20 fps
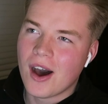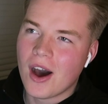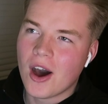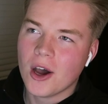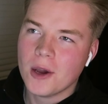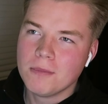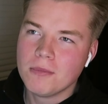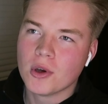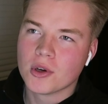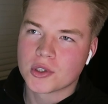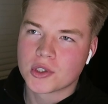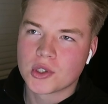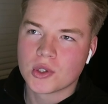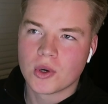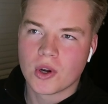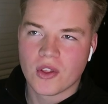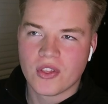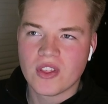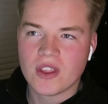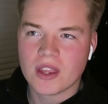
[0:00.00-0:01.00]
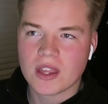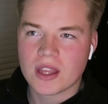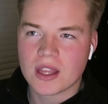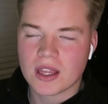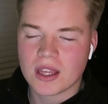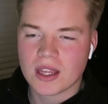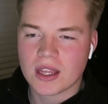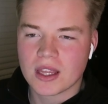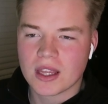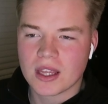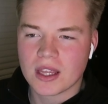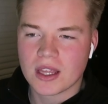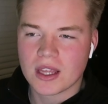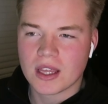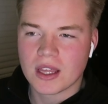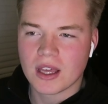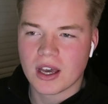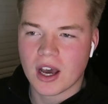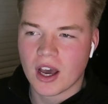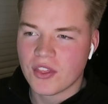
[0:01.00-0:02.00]
I'm not sure. I think
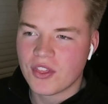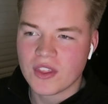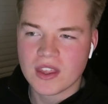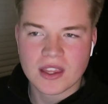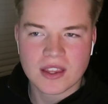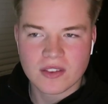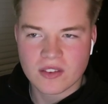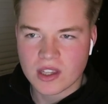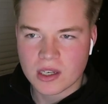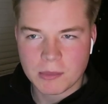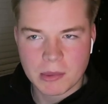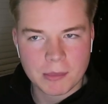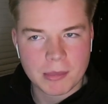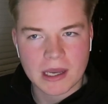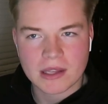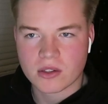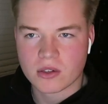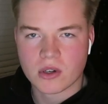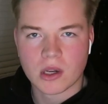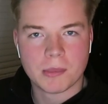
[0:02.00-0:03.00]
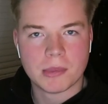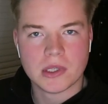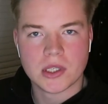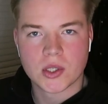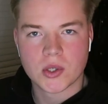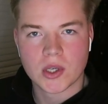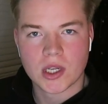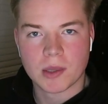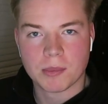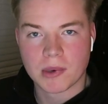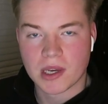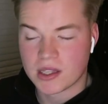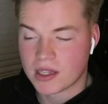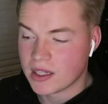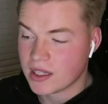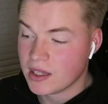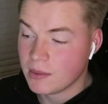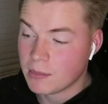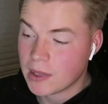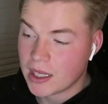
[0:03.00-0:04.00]
he's going to be better up in trip. I
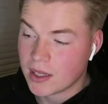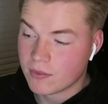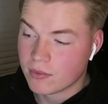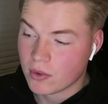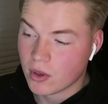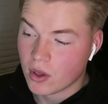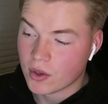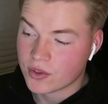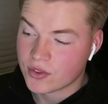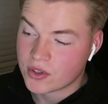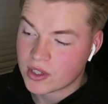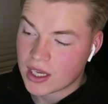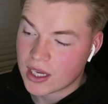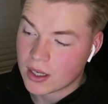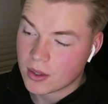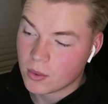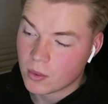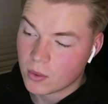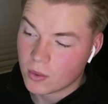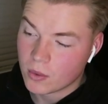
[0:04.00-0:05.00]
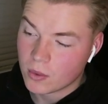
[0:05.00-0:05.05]
think he may have lost that